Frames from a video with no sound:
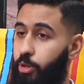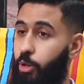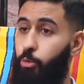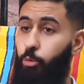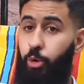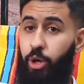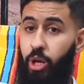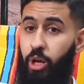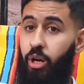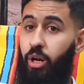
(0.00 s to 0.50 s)

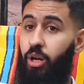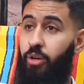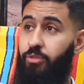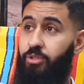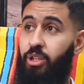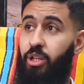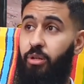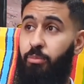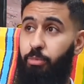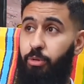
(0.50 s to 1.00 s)
When I arrived
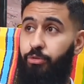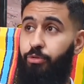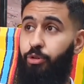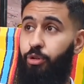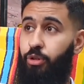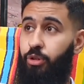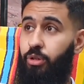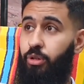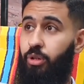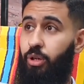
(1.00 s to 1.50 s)
there
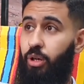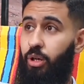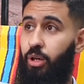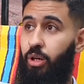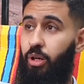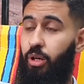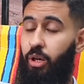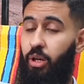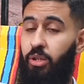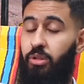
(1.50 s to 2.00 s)
before
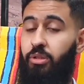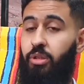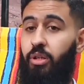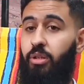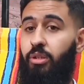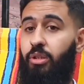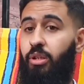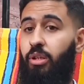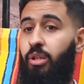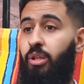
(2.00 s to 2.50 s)

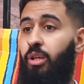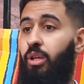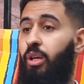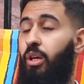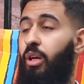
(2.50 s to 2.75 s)
8:30,